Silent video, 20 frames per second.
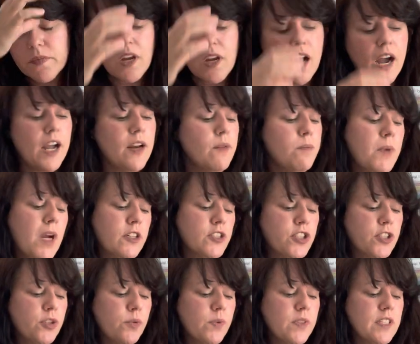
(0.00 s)
I'm not
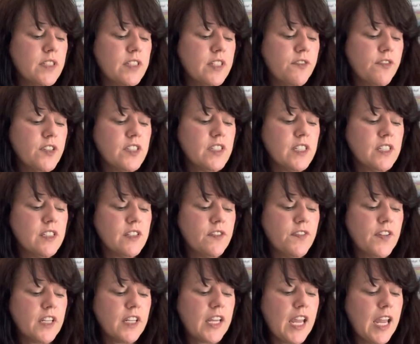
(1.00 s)
sure what the difference is if
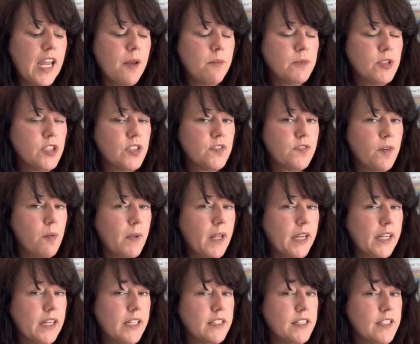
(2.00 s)
it came just from
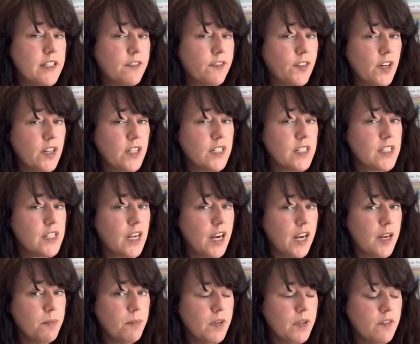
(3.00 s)
like a different
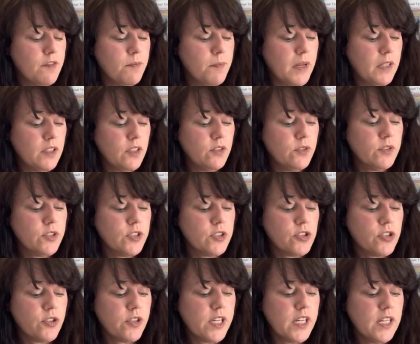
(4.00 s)
type of Melaleuca
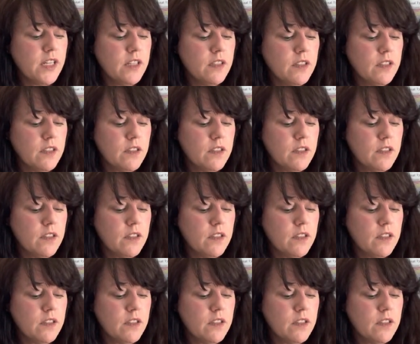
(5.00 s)
tree.